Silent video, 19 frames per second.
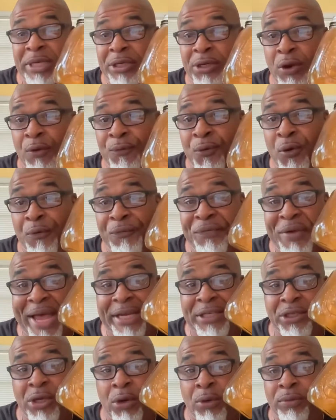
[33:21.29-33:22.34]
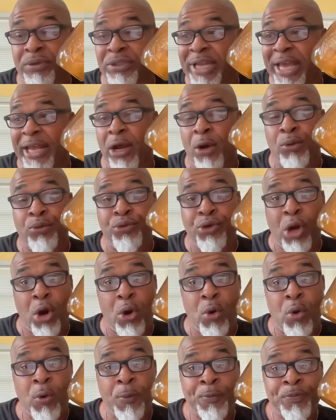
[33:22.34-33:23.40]
I know for a fact, don't they don't
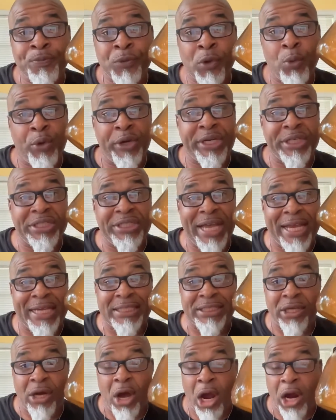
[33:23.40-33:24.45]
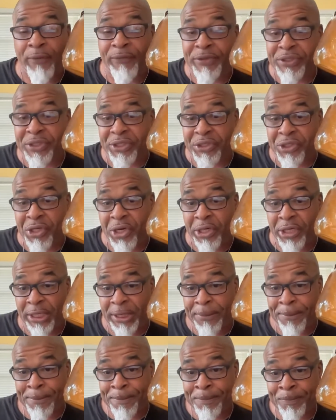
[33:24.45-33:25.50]
know what it takes to harvest this
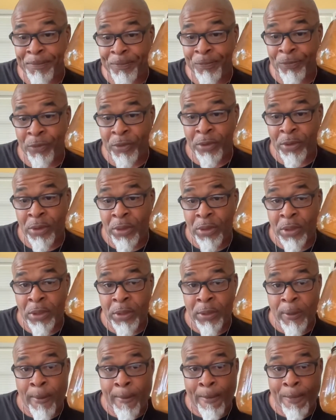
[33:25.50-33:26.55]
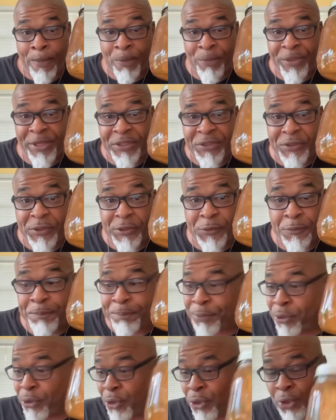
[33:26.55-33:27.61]
honey. This is
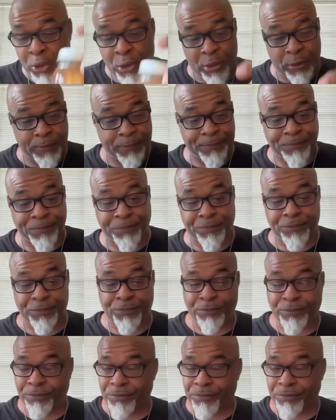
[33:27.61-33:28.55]
pure. I'm